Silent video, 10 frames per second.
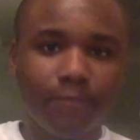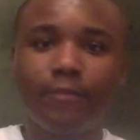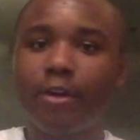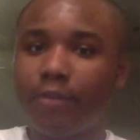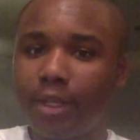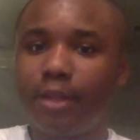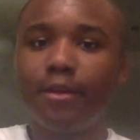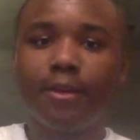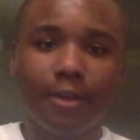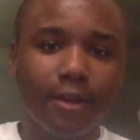very
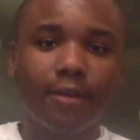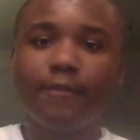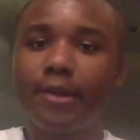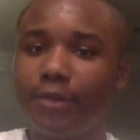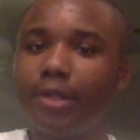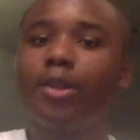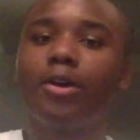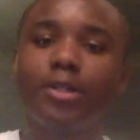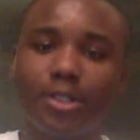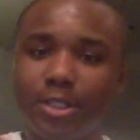very
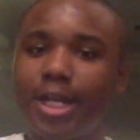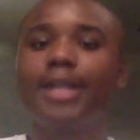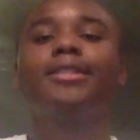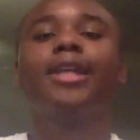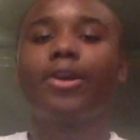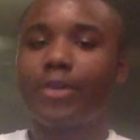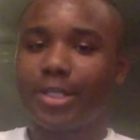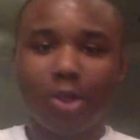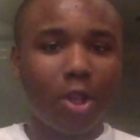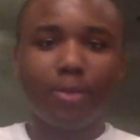large chest area
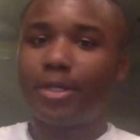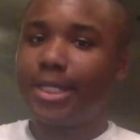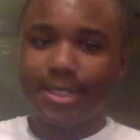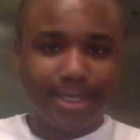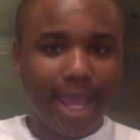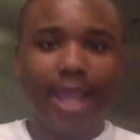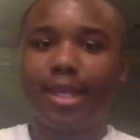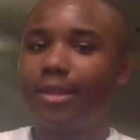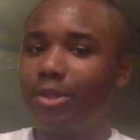is all I'm gonna say.